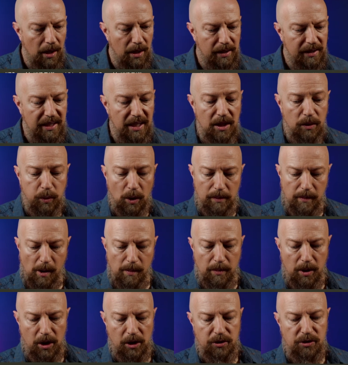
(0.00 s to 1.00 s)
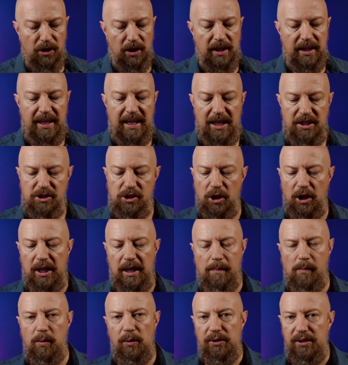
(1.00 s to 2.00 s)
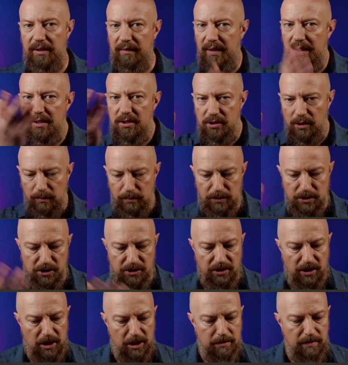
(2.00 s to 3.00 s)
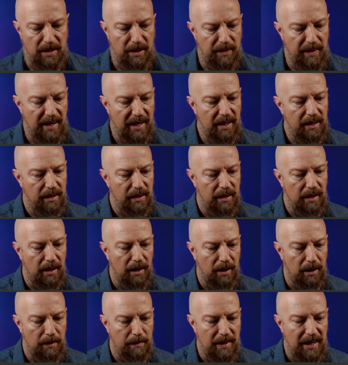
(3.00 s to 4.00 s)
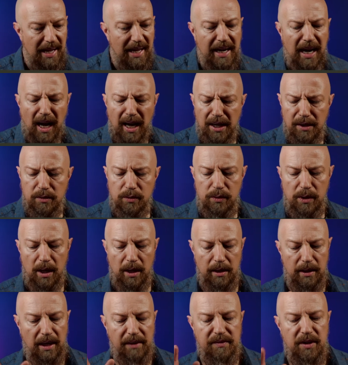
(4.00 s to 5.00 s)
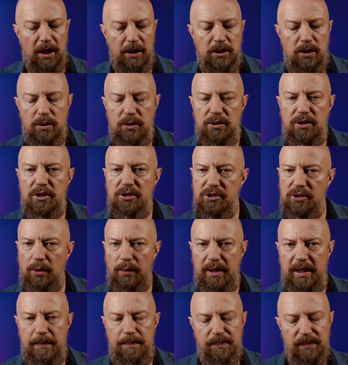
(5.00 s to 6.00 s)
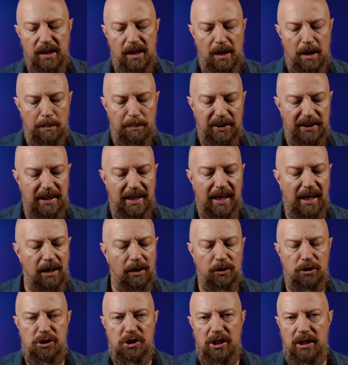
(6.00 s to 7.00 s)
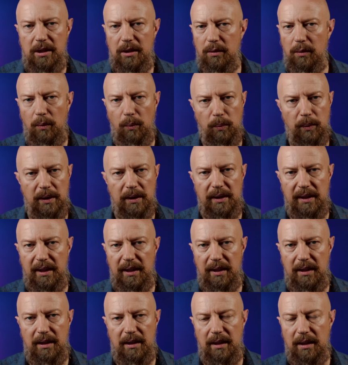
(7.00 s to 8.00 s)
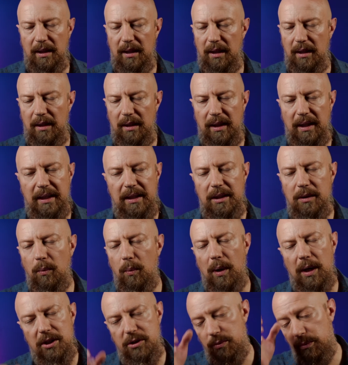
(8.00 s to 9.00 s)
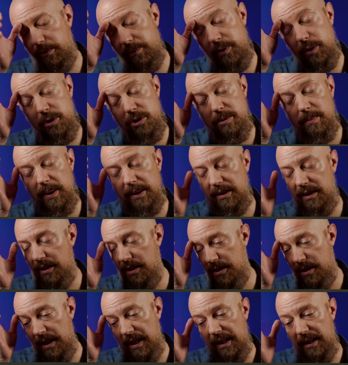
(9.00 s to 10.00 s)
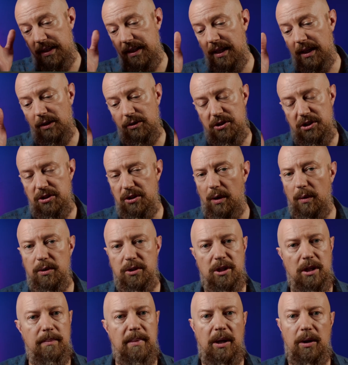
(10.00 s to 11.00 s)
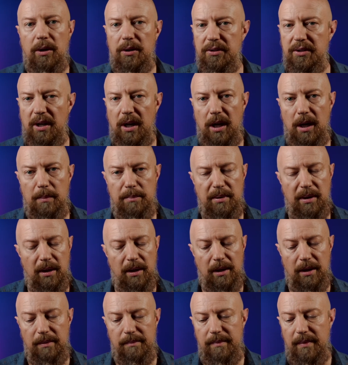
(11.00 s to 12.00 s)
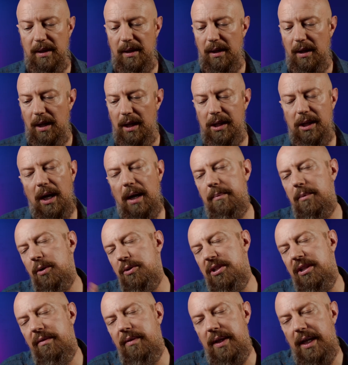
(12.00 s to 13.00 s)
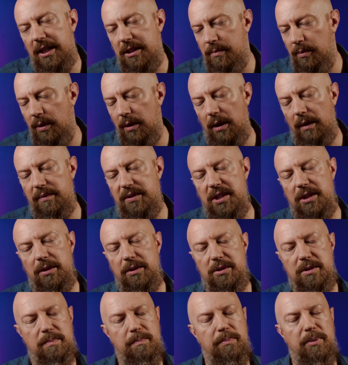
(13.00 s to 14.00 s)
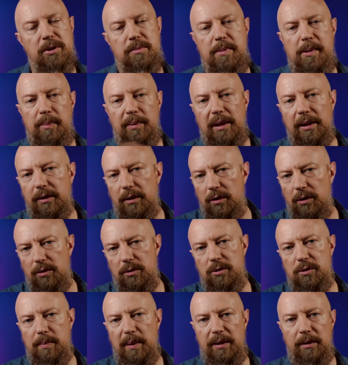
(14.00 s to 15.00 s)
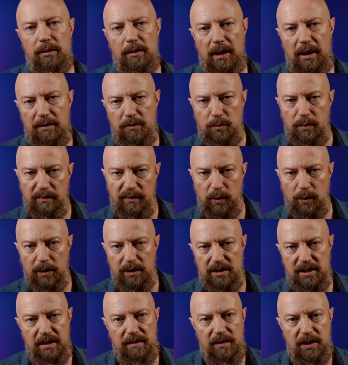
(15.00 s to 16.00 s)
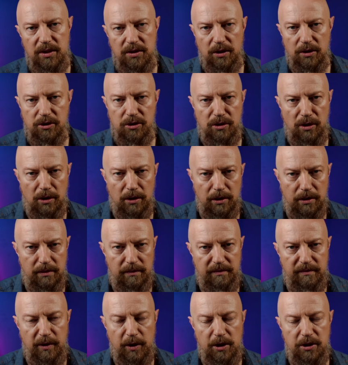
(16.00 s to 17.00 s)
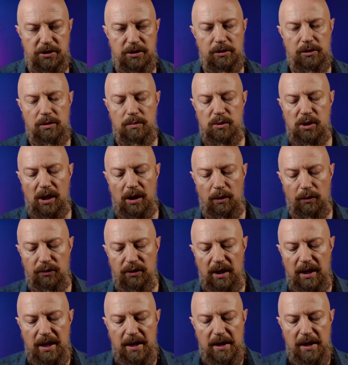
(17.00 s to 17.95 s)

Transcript: Keith, what about monitoring on an HDR capable TV? So we just talked about that. And I've not used the Sony, but the LG really, you watch reviews about these and the LGs always come out on top. I'm no TV expert. Obviously there's people out there who spend their lives reviewing TVs on various YouTube channels.